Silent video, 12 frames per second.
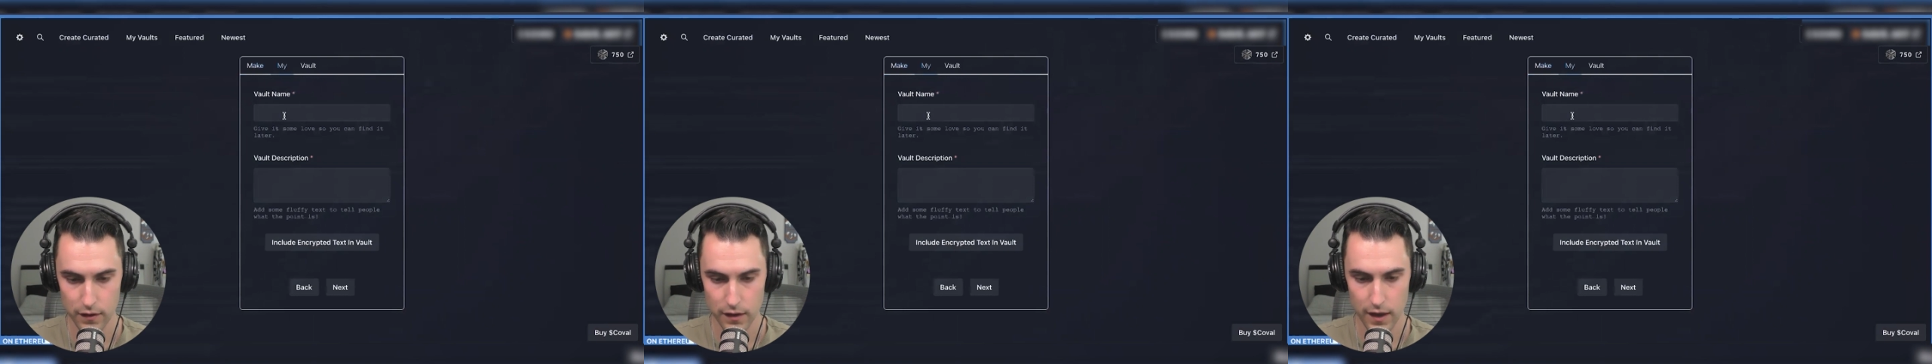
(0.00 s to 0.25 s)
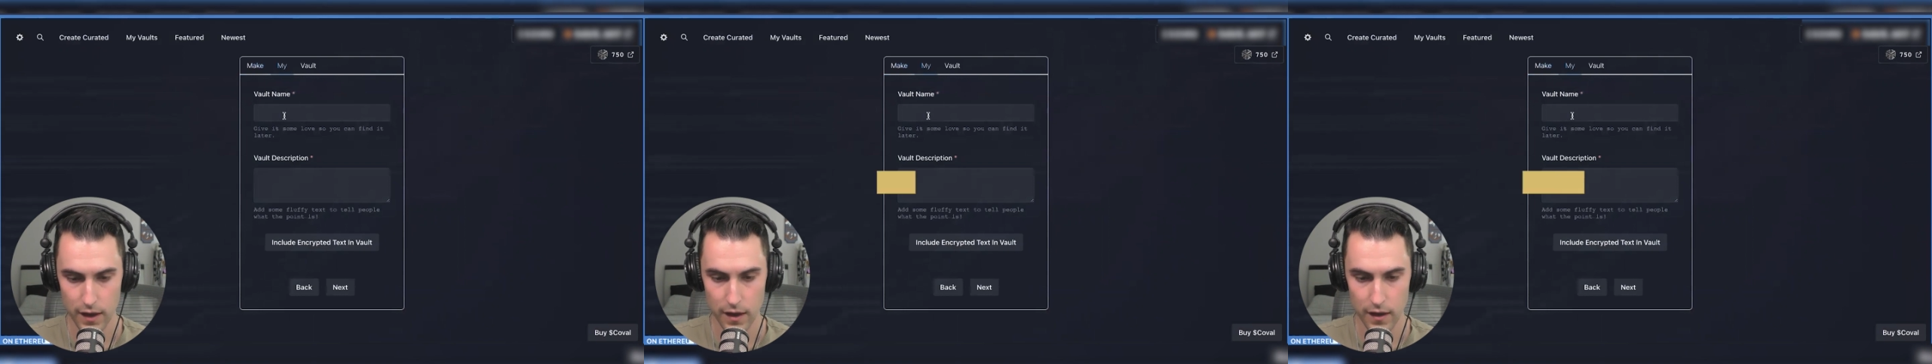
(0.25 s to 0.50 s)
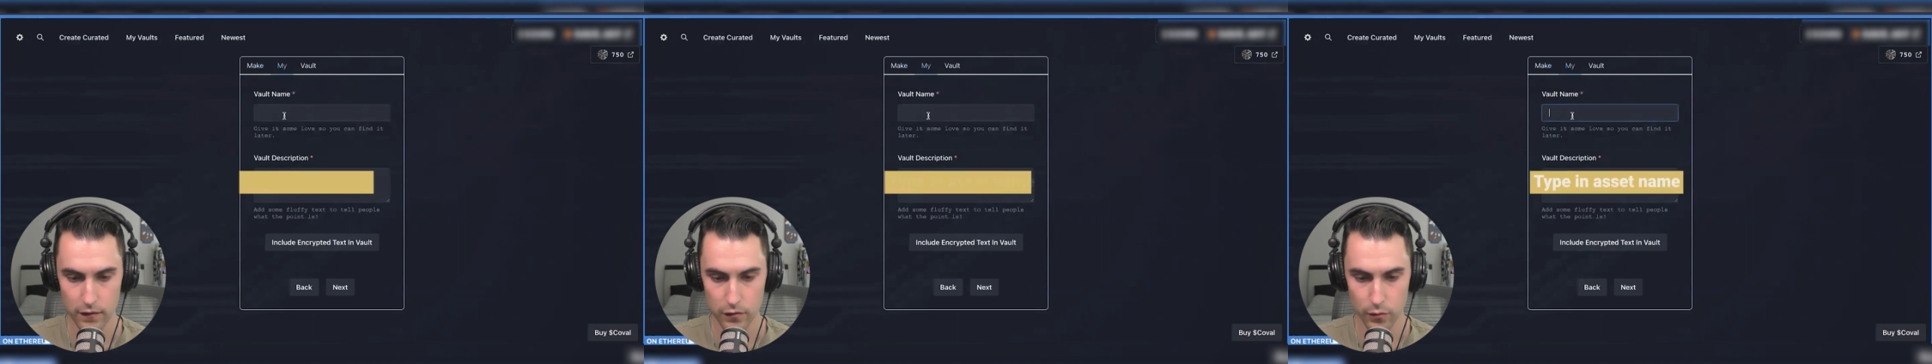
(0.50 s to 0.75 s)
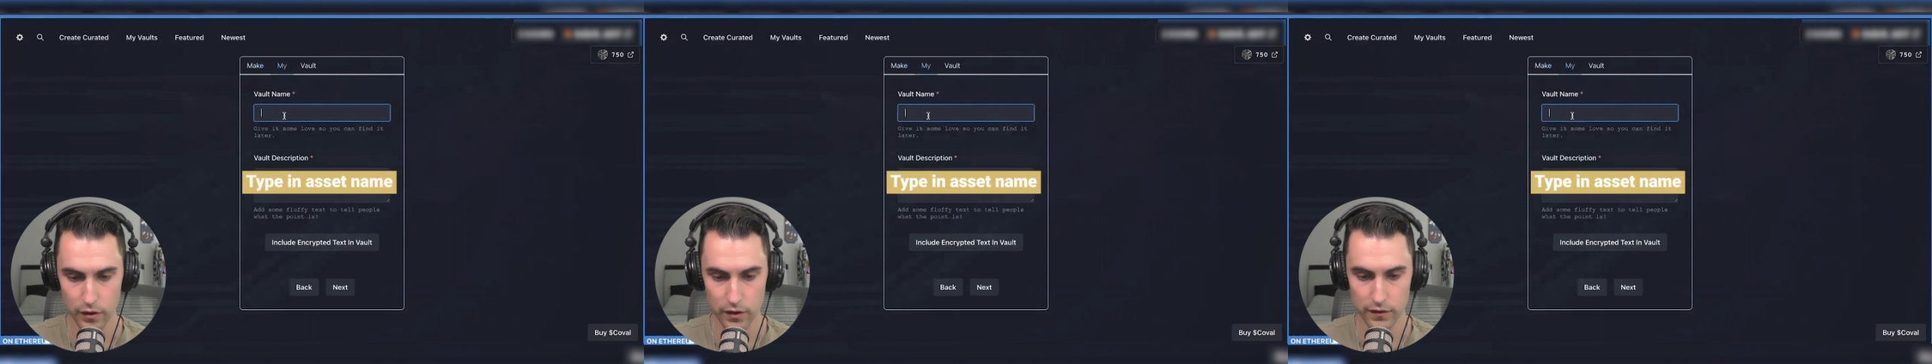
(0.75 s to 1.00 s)
And
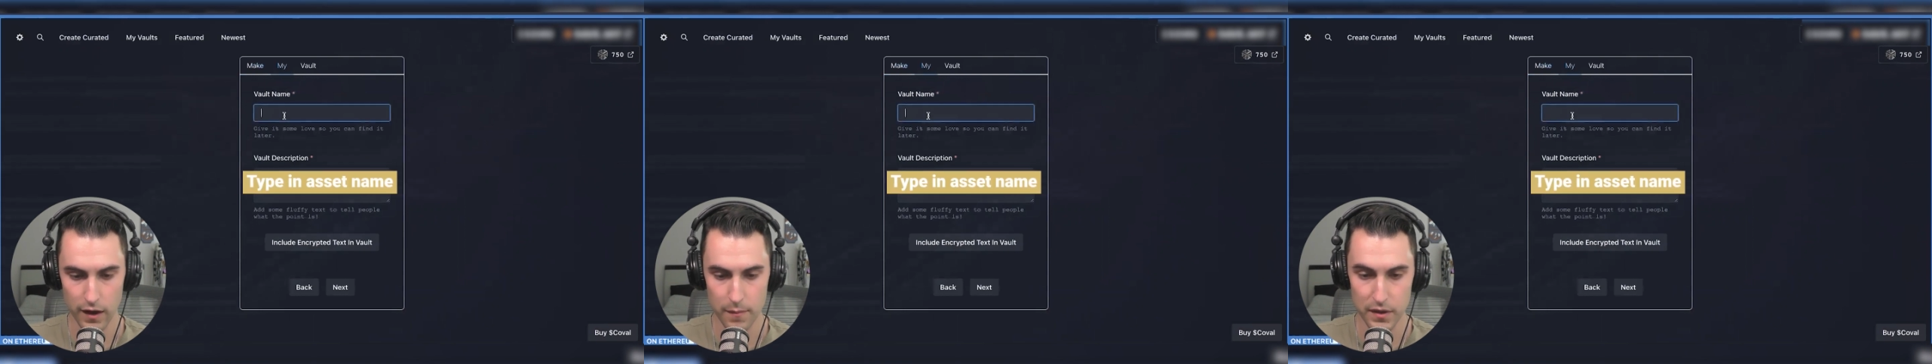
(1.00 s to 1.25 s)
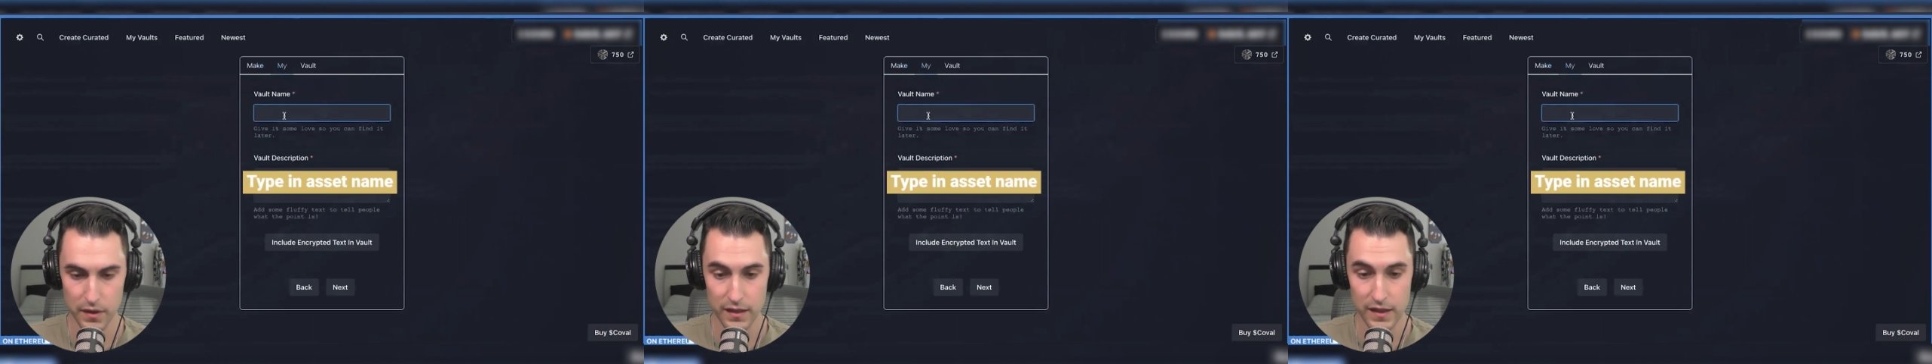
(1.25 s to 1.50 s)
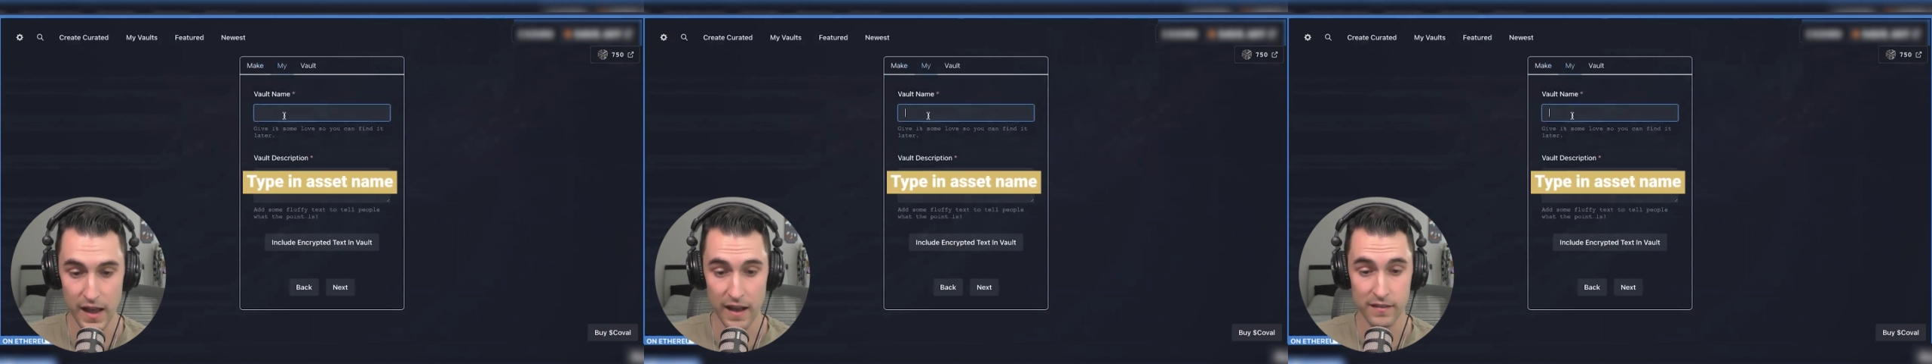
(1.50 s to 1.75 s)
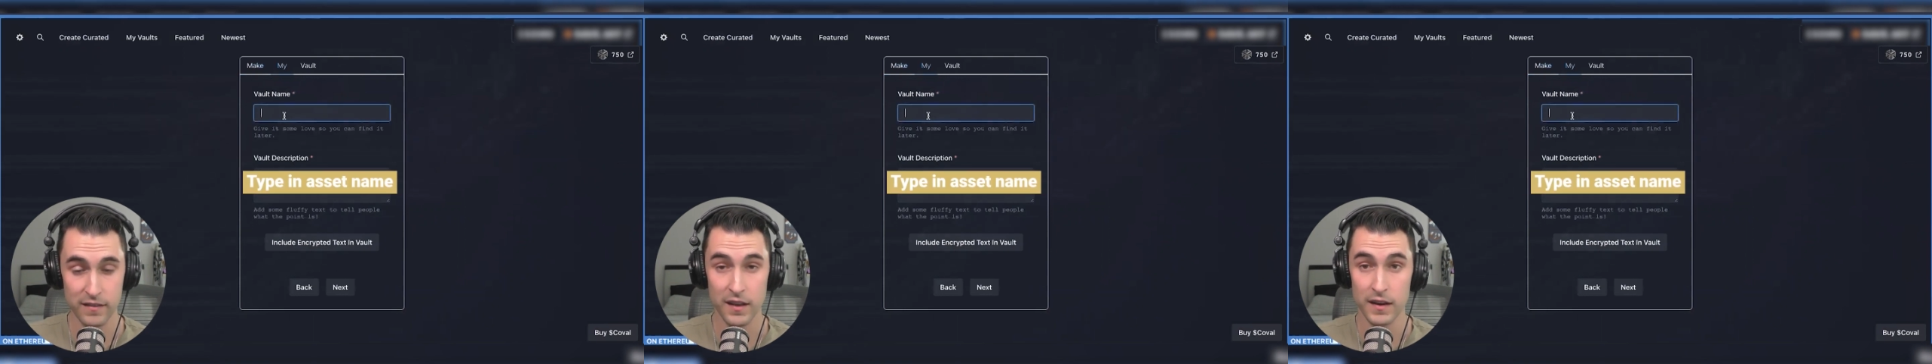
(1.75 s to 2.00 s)
so we're going to type in the
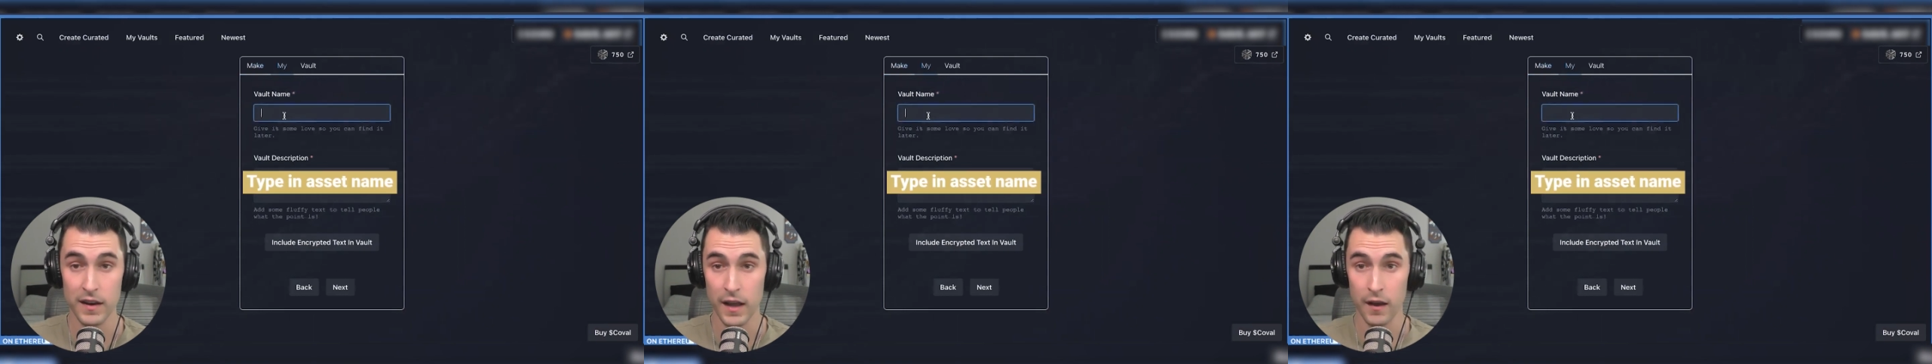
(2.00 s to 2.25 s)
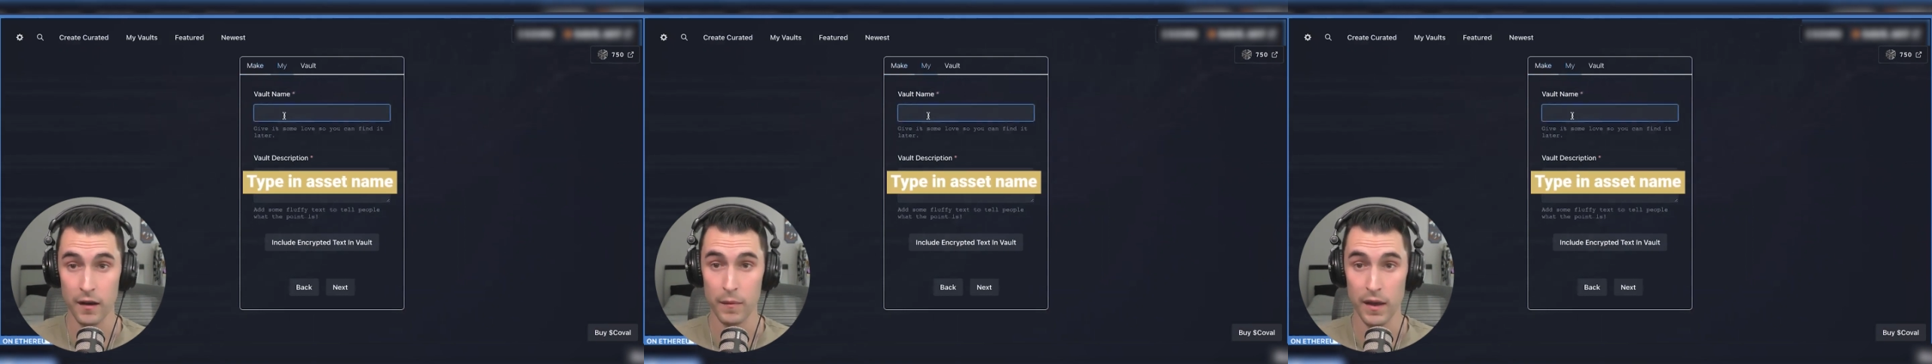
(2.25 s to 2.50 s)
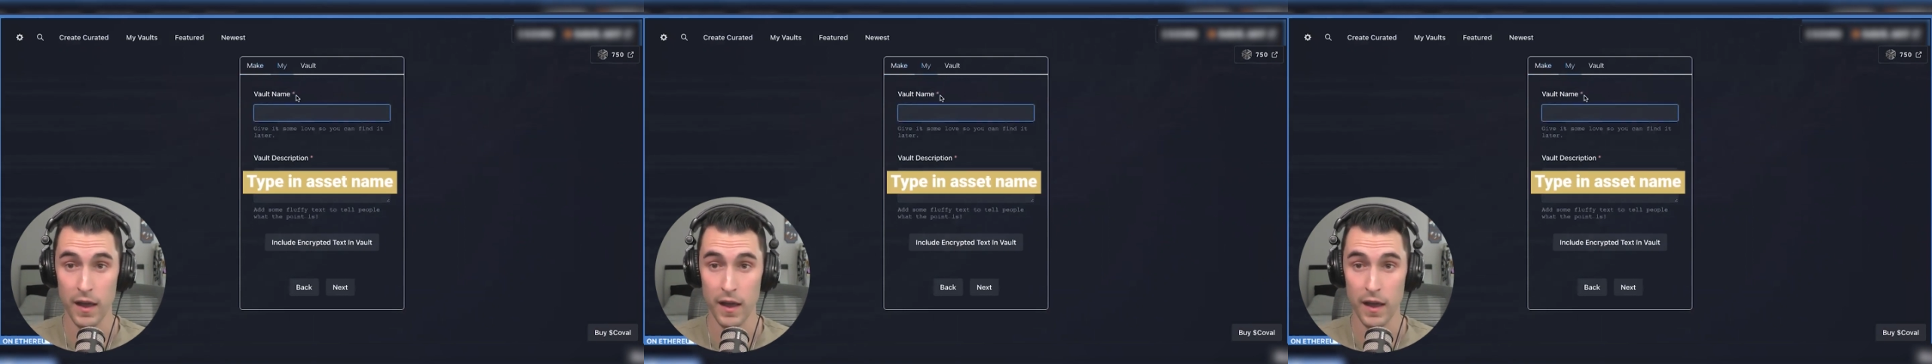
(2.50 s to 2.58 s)
asset name.